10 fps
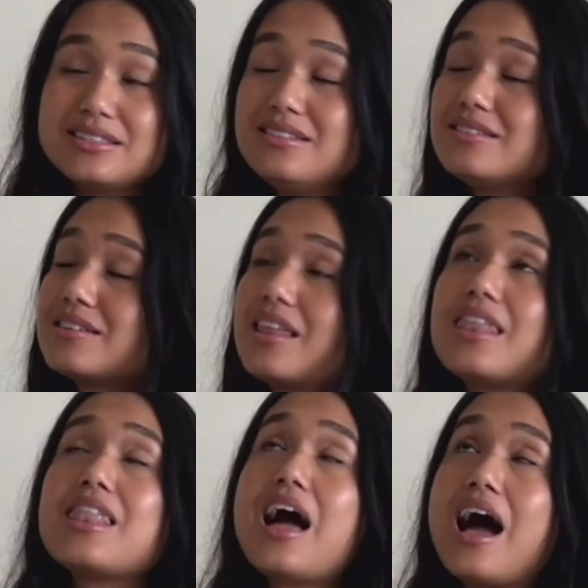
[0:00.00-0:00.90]
There's a
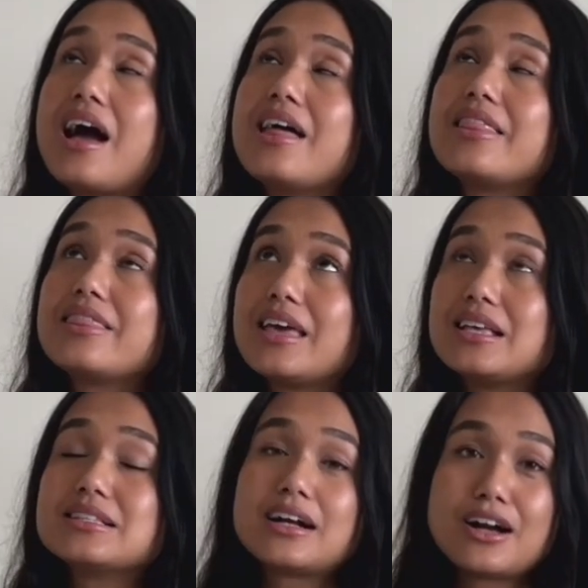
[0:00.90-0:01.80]
lot of
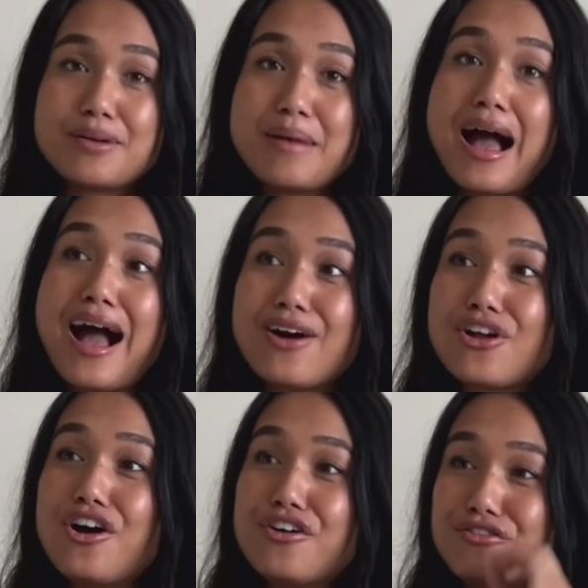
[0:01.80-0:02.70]
things that come out
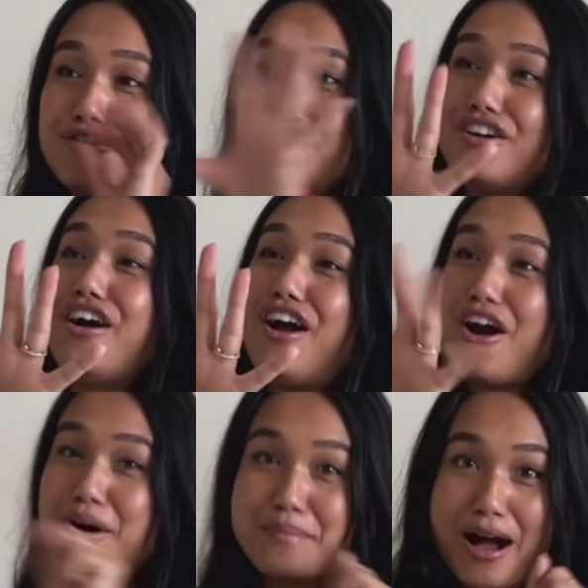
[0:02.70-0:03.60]
of
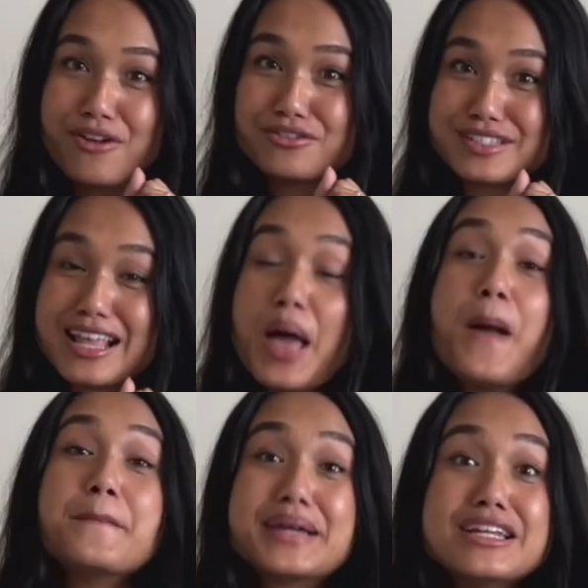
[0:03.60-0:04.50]
our mouths,
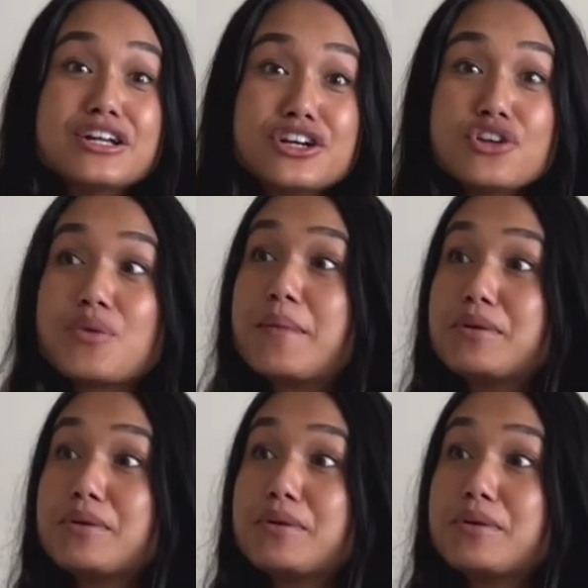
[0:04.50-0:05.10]
but in a good way.